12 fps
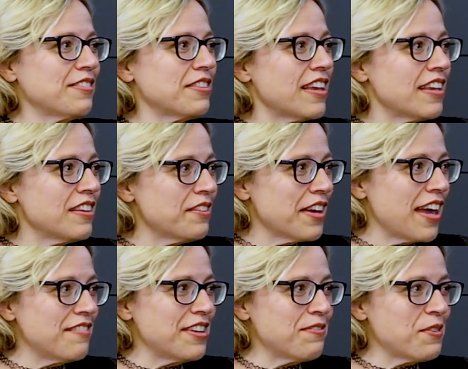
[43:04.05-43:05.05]
So thank you,
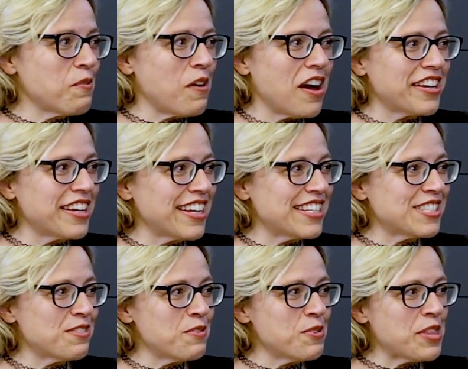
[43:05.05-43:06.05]
Kevin, for walking us
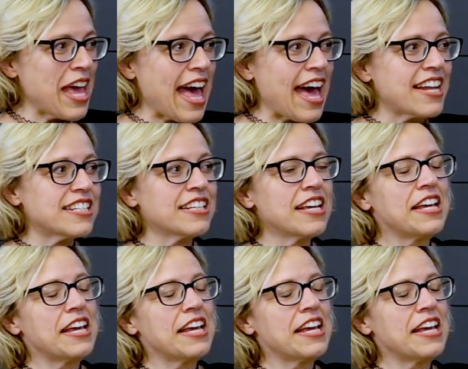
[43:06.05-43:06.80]
through that.